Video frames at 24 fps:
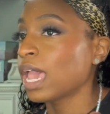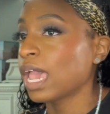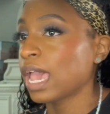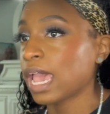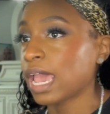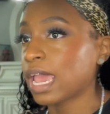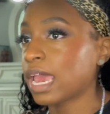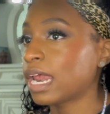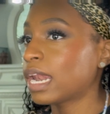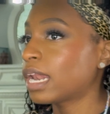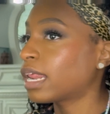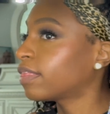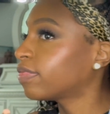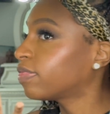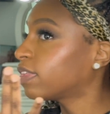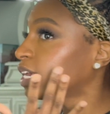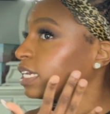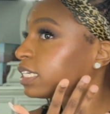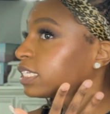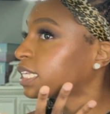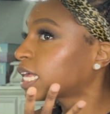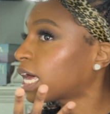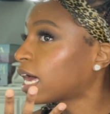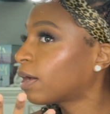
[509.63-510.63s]
And
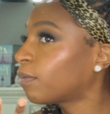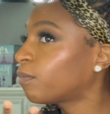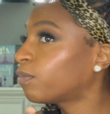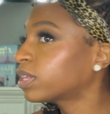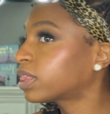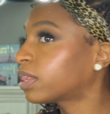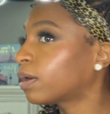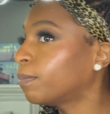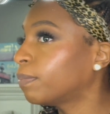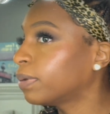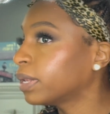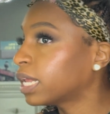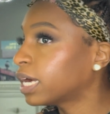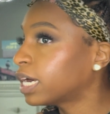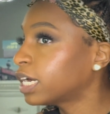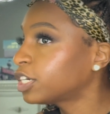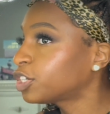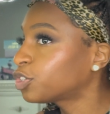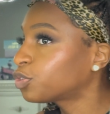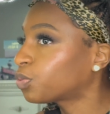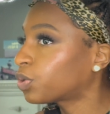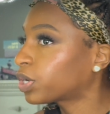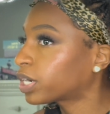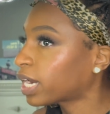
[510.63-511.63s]
this time with the
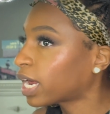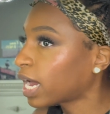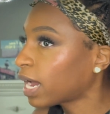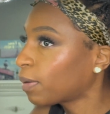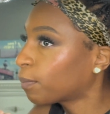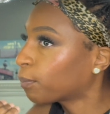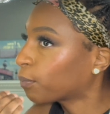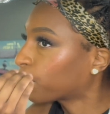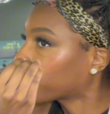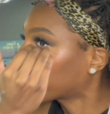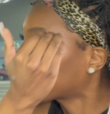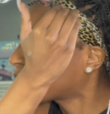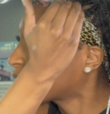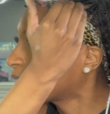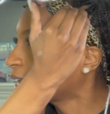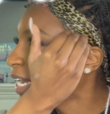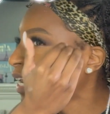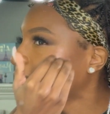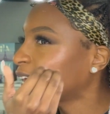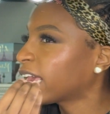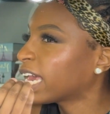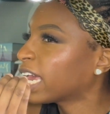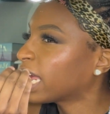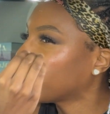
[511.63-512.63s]
blush, we're not bringing
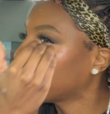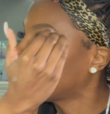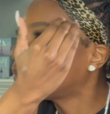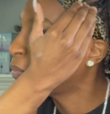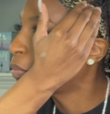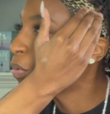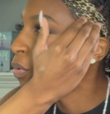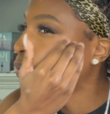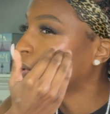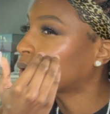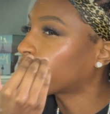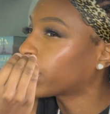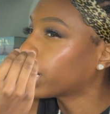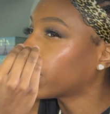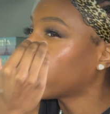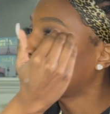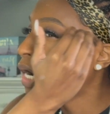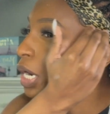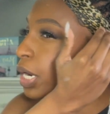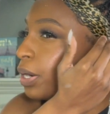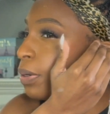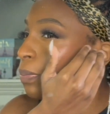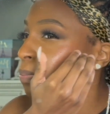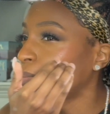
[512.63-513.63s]
it more
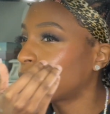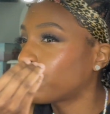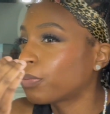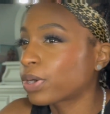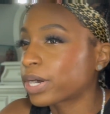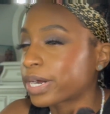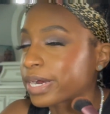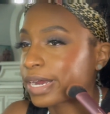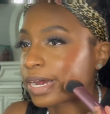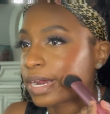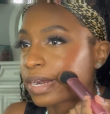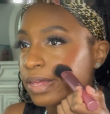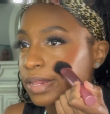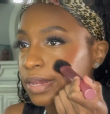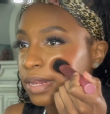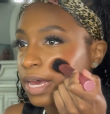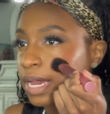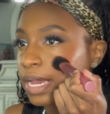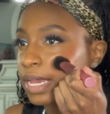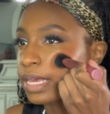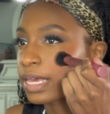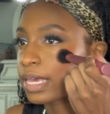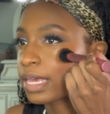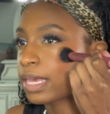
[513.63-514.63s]
up. We're kind of
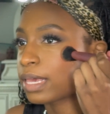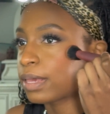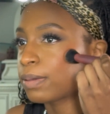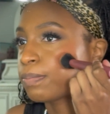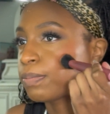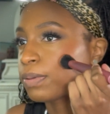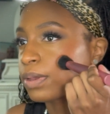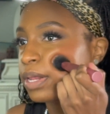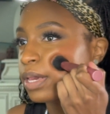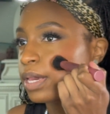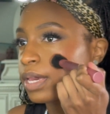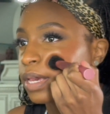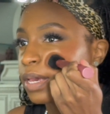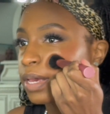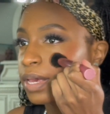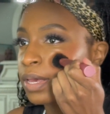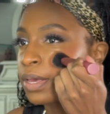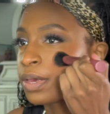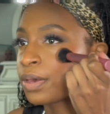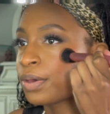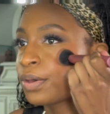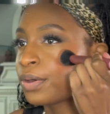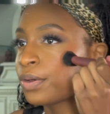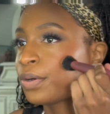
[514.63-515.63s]
like keeping it
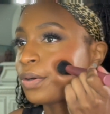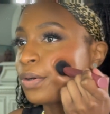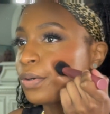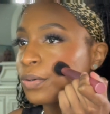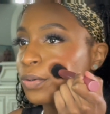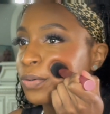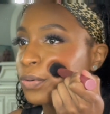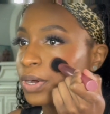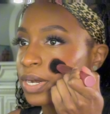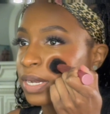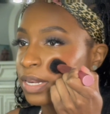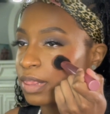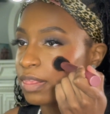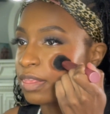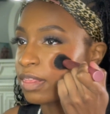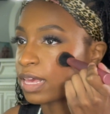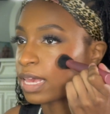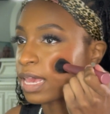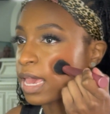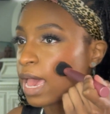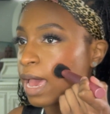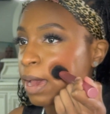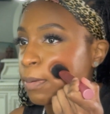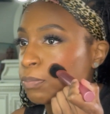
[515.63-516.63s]
on the
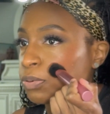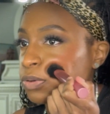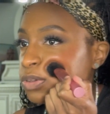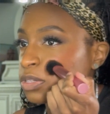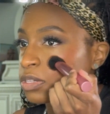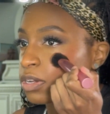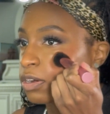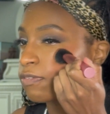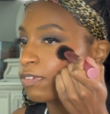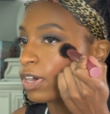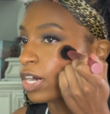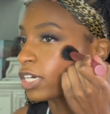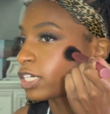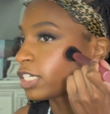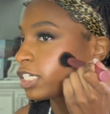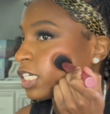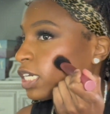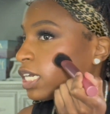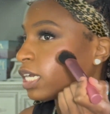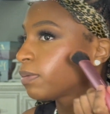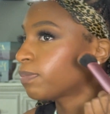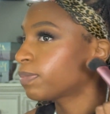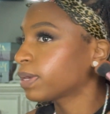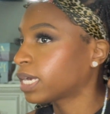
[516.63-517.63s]
apples of our
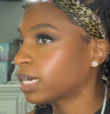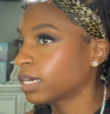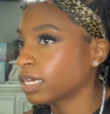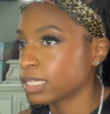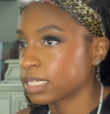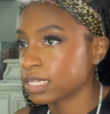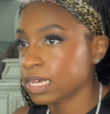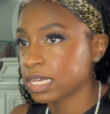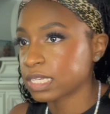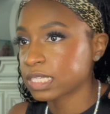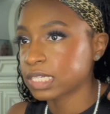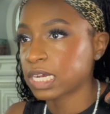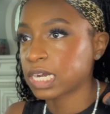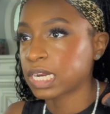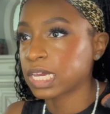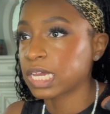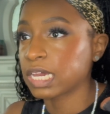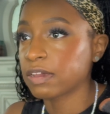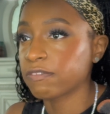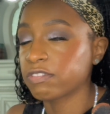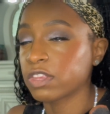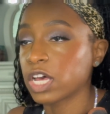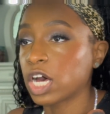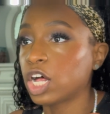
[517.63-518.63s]
cheek, because that's going to
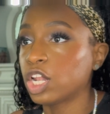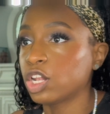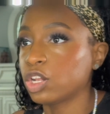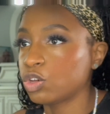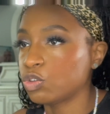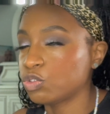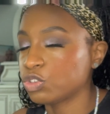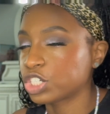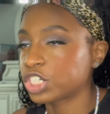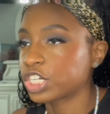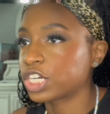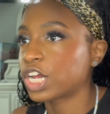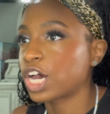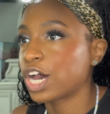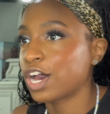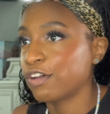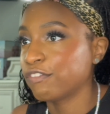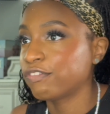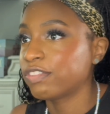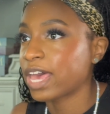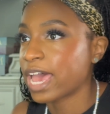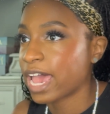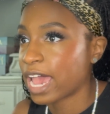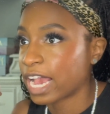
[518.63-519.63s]
give the illusion of
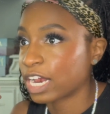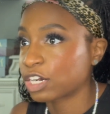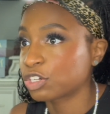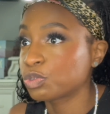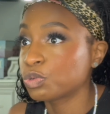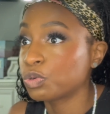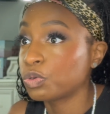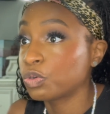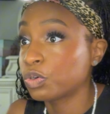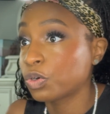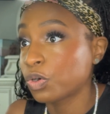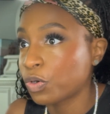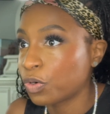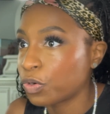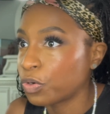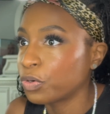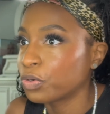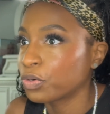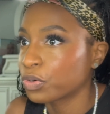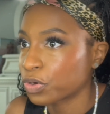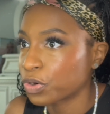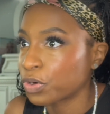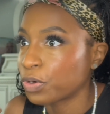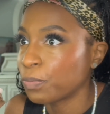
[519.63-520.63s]
the actual cold
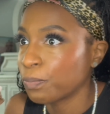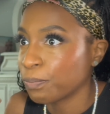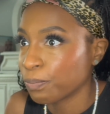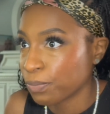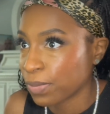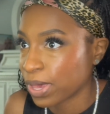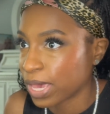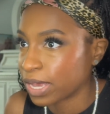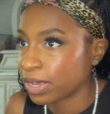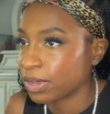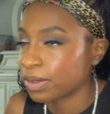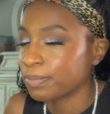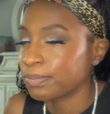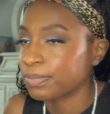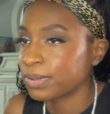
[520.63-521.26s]
girl makeup